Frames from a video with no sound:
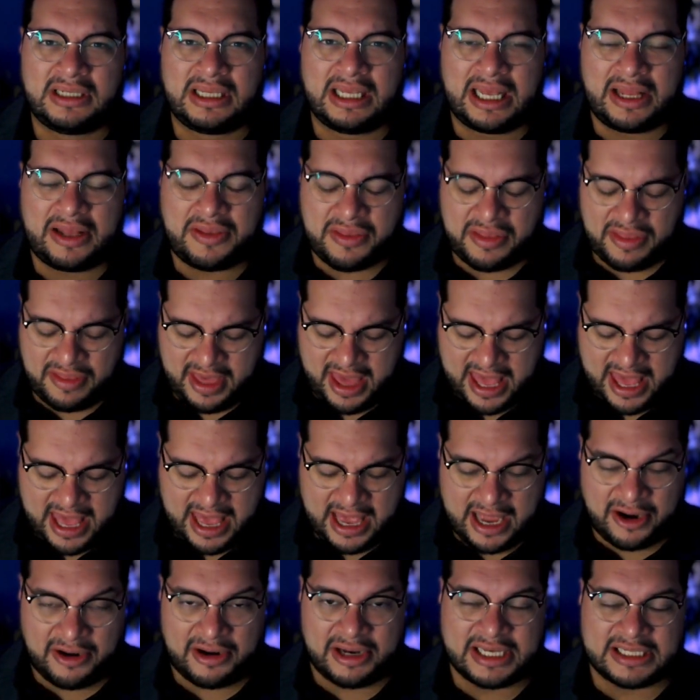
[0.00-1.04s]
And
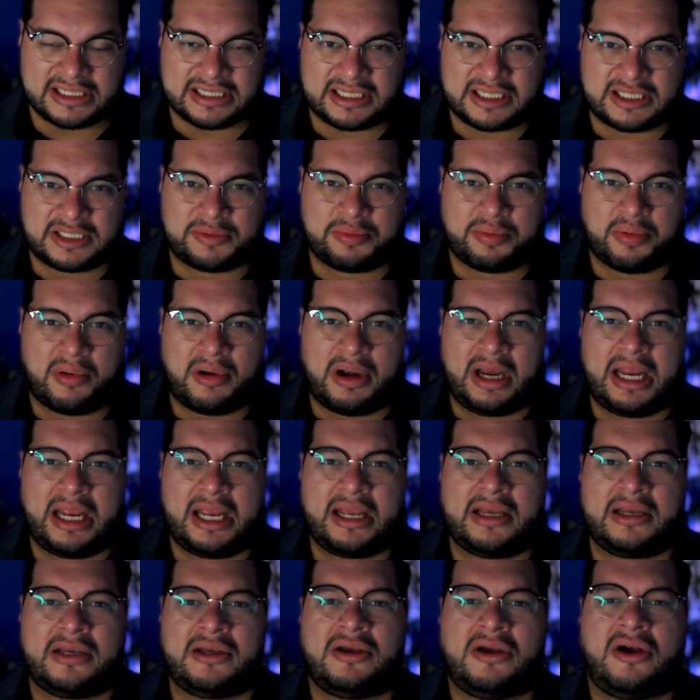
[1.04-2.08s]
there is a
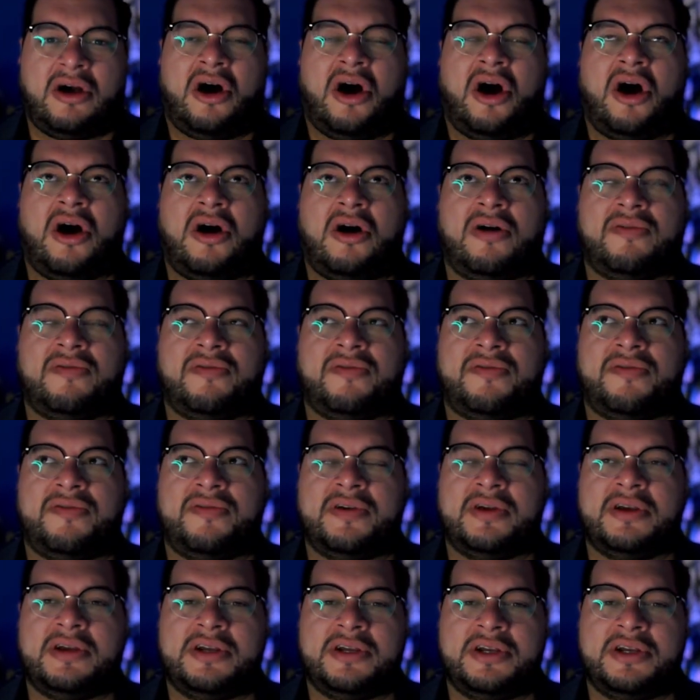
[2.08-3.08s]
spring of